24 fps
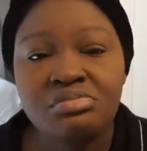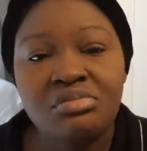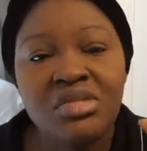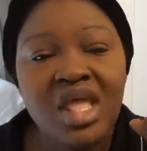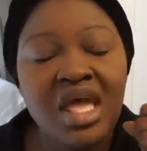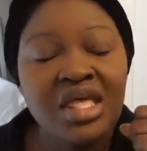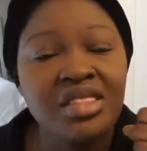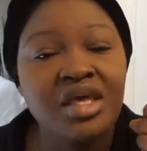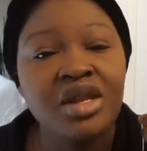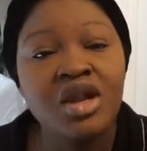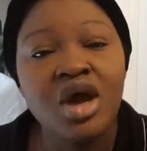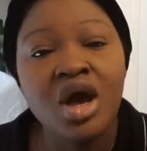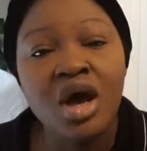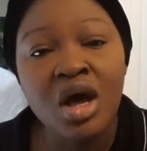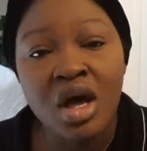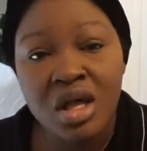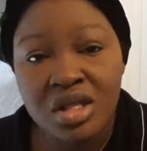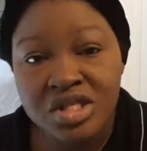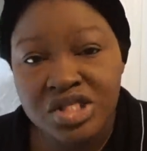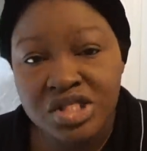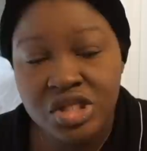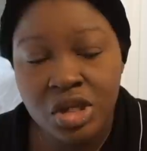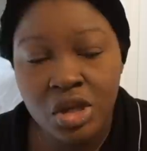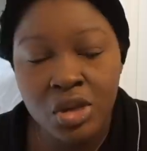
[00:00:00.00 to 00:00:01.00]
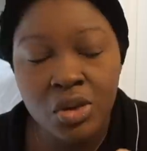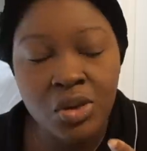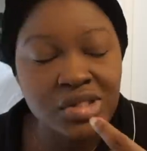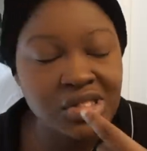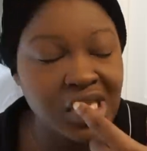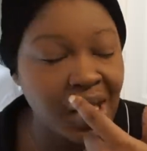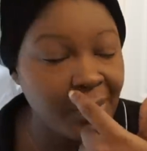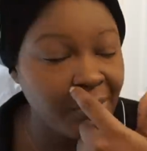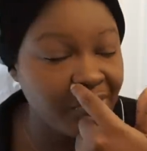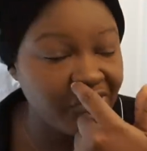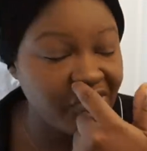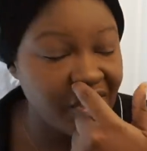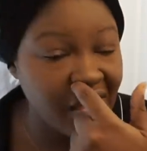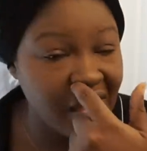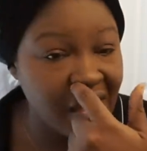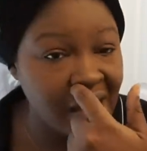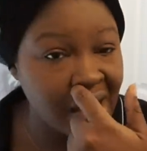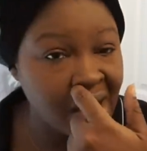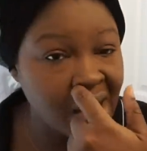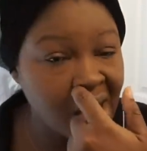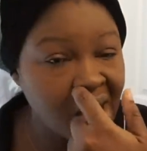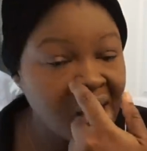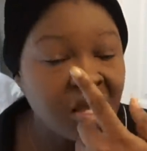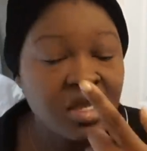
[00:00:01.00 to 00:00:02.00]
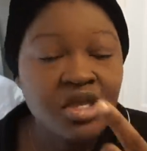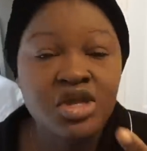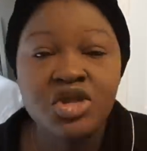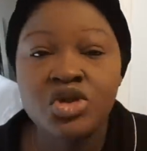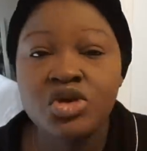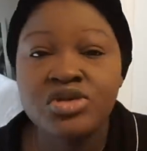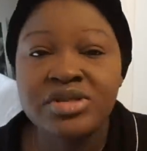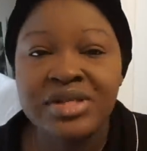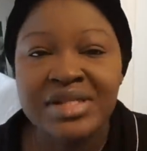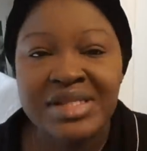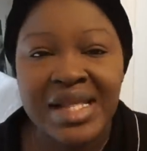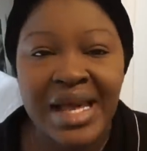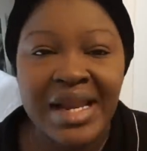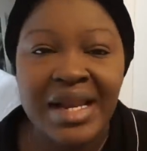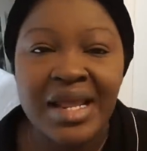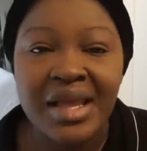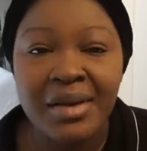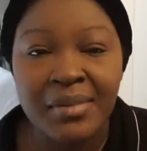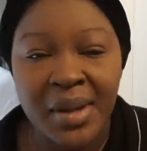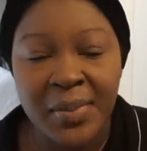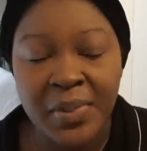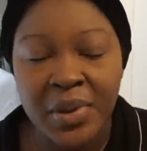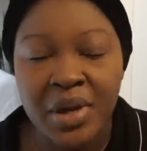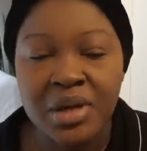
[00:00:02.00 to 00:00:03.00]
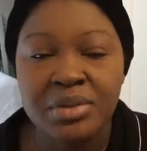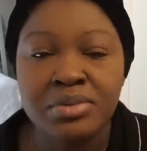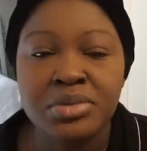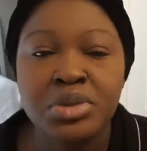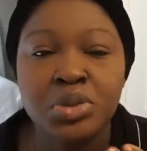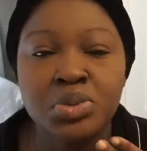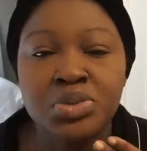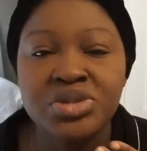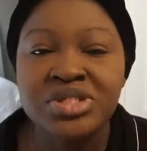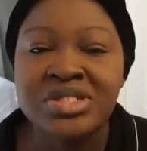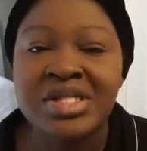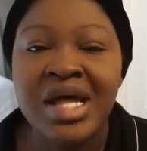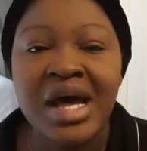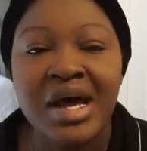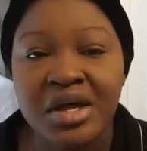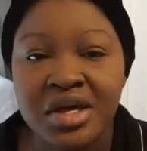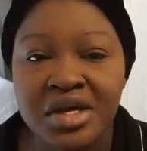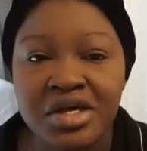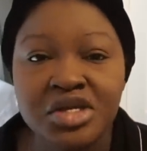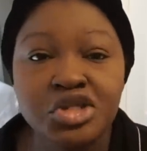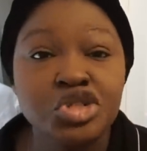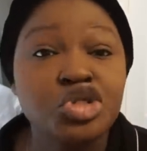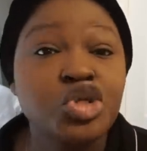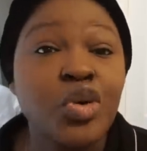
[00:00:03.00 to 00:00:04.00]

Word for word: And then also on top of that, you know, the lighting in my apartment was not good.